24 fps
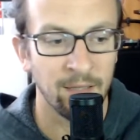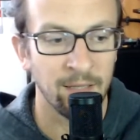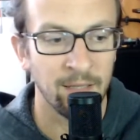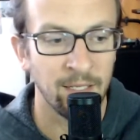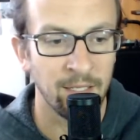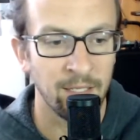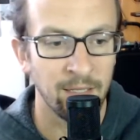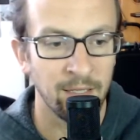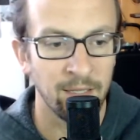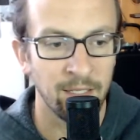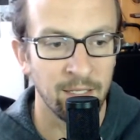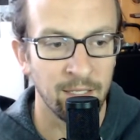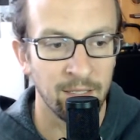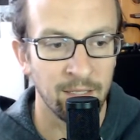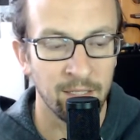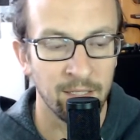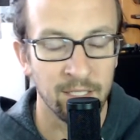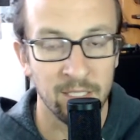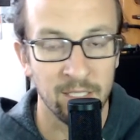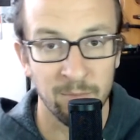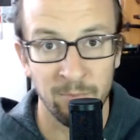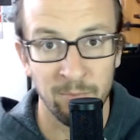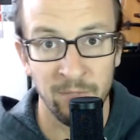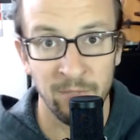the
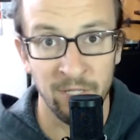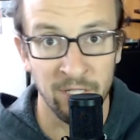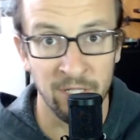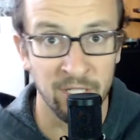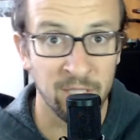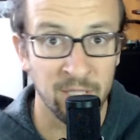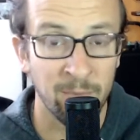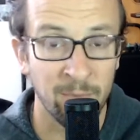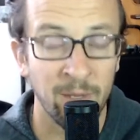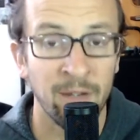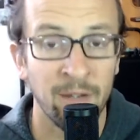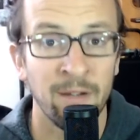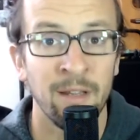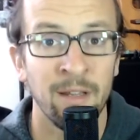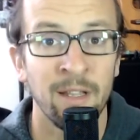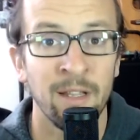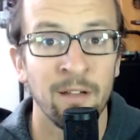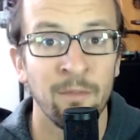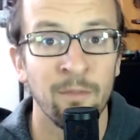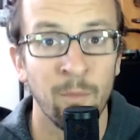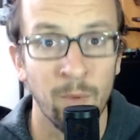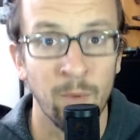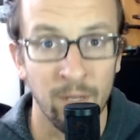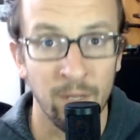disparity
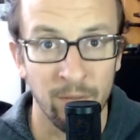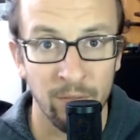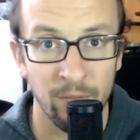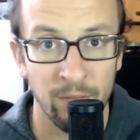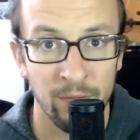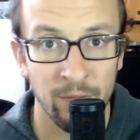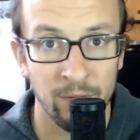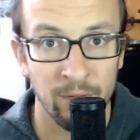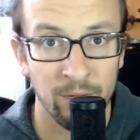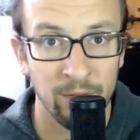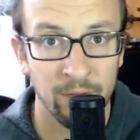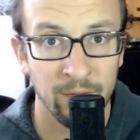of wealth